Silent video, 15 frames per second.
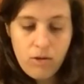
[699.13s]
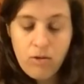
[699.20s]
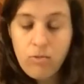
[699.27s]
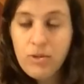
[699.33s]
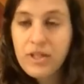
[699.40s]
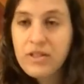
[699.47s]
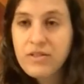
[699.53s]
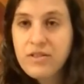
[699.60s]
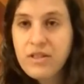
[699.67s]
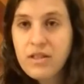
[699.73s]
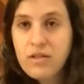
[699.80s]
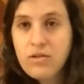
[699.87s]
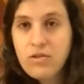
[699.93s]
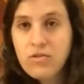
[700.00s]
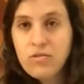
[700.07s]
We
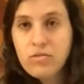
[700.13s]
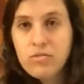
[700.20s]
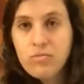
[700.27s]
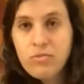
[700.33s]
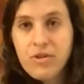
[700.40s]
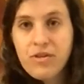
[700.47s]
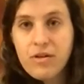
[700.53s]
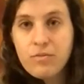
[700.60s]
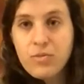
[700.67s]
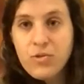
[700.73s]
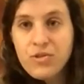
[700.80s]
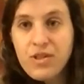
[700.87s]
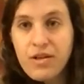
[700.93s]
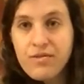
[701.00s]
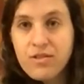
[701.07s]
continue with our
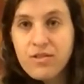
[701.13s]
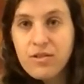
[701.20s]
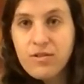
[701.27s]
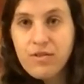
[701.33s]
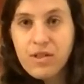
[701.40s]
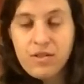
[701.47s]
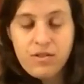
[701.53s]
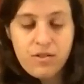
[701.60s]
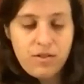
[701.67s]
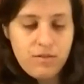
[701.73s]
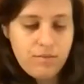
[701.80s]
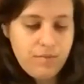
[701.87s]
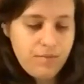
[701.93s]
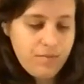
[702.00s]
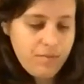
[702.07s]
Musaf service,
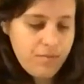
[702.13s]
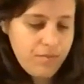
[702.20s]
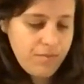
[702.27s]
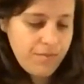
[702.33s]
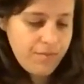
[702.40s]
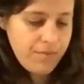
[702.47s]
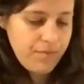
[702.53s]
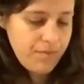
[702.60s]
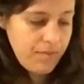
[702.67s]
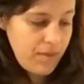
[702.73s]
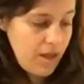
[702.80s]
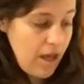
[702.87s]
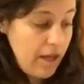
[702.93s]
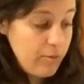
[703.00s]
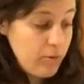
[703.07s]

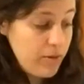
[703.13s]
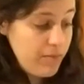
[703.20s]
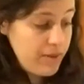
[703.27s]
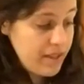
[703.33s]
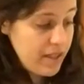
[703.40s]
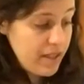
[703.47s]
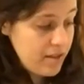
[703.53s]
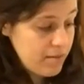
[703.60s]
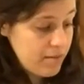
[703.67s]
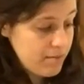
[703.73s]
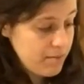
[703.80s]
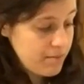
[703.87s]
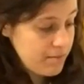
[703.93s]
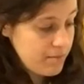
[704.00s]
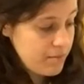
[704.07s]
and we begin